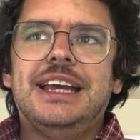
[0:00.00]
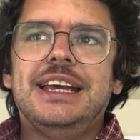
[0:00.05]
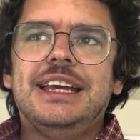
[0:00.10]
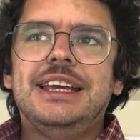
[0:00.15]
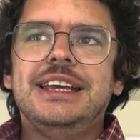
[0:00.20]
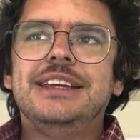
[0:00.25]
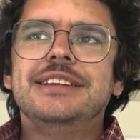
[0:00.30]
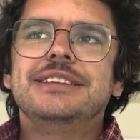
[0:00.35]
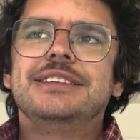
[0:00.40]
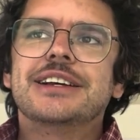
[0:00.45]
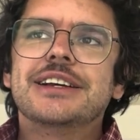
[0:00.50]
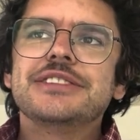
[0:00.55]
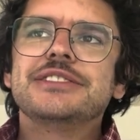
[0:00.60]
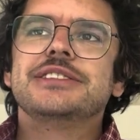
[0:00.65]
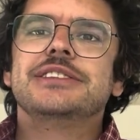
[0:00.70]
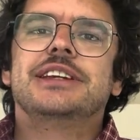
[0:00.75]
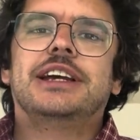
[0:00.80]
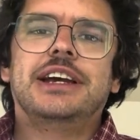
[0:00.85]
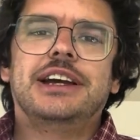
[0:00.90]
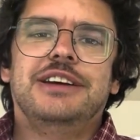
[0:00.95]
it
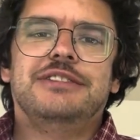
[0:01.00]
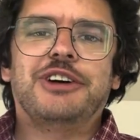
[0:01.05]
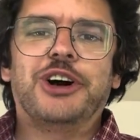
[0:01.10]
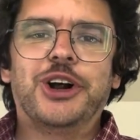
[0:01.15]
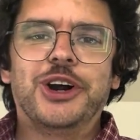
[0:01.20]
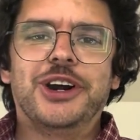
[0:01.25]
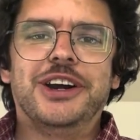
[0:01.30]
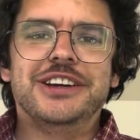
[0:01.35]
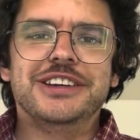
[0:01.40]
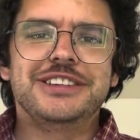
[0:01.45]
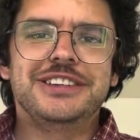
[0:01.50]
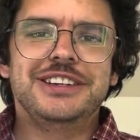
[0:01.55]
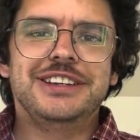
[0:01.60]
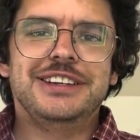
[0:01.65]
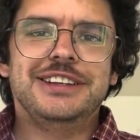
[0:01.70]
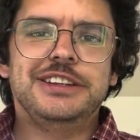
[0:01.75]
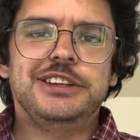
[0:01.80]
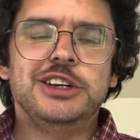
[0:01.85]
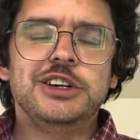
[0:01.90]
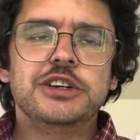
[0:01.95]
doesn't have heart.
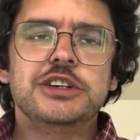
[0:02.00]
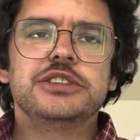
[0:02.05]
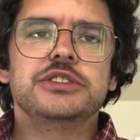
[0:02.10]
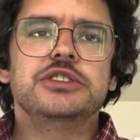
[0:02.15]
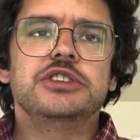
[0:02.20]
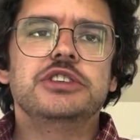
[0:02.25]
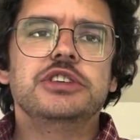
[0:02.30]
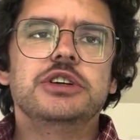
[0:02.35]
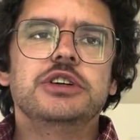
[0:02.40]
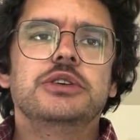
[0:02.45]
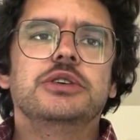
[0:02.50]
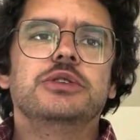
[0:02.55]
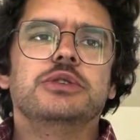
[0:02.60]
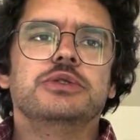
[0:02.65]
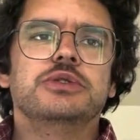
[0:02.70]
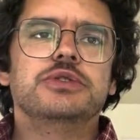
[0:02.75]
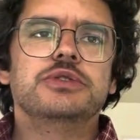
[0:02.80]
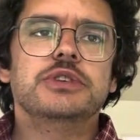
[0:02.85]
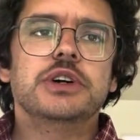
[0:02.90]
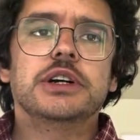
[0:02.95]
There's no
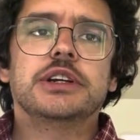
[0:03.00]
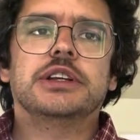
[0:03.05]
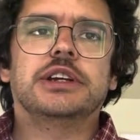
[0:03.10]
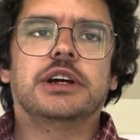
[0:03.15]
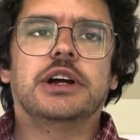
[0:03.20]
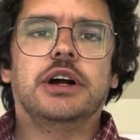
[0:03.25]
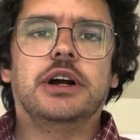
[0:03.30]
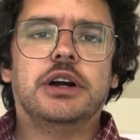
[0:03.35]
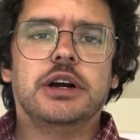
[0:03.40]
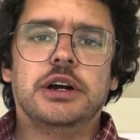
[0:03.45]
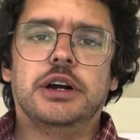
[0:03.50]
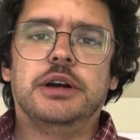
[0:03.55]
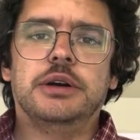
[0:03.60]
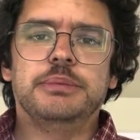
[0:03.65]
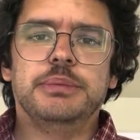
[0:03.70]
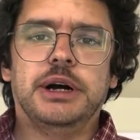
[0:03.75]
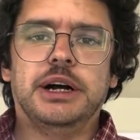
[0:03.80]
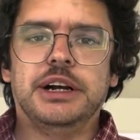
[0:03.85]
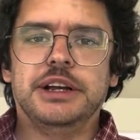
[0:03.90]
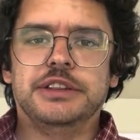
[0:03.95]
fucking heart
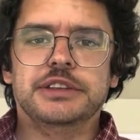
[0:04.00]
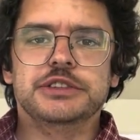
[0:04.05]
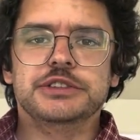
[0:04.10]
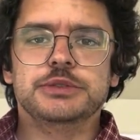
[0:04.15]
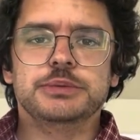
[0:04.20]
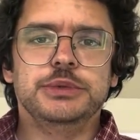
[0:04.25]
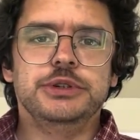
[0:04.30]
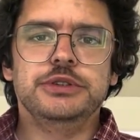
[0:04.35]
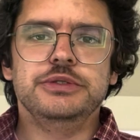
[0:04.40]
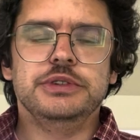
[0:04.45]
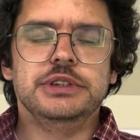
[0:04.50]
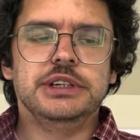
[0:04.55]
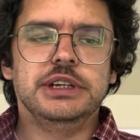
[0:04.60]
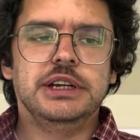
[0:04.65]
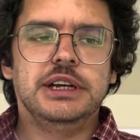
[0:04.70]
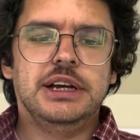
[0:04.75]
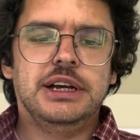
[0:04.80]
behind this movie.